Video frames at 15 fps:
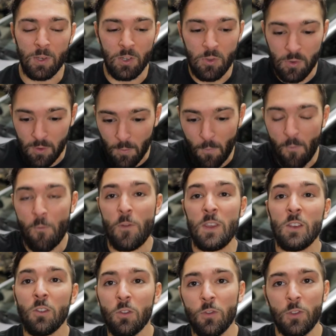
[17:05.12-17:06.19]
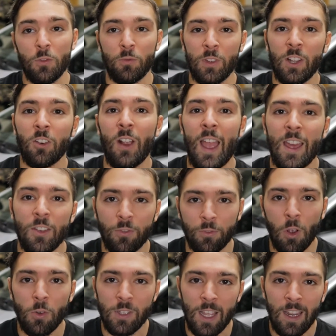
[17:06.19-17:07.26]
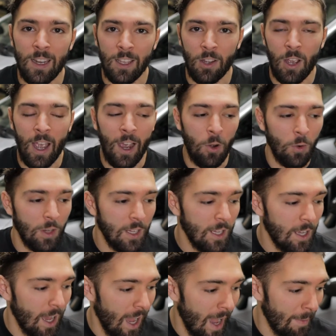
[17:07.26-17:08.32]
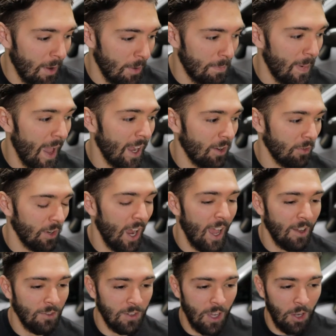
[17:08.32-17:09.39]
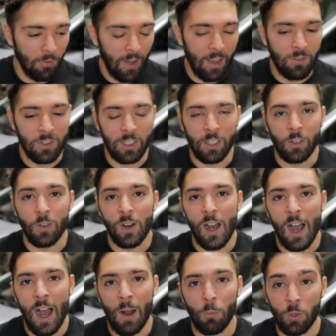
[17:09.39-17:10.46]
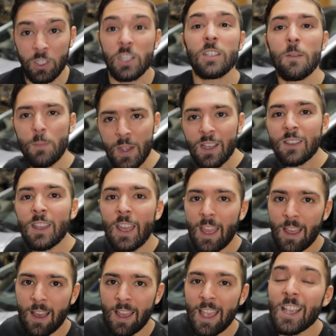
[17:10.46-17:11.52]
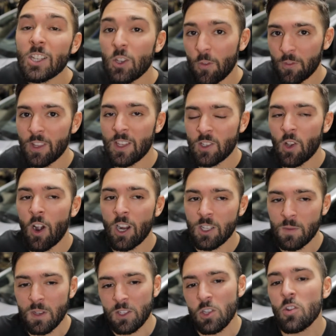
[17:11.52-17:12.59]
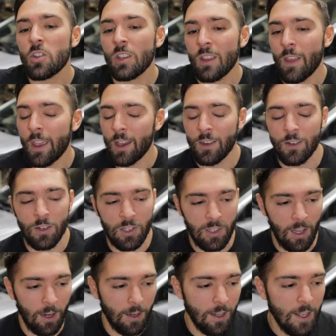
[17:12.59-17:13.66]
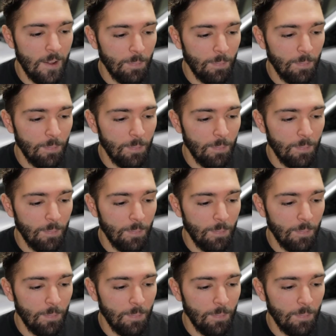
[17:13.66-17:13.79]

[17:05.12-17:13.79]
and you can feel the rear end rotating out back around you, which is a big issue for these cars, because usually they understeer.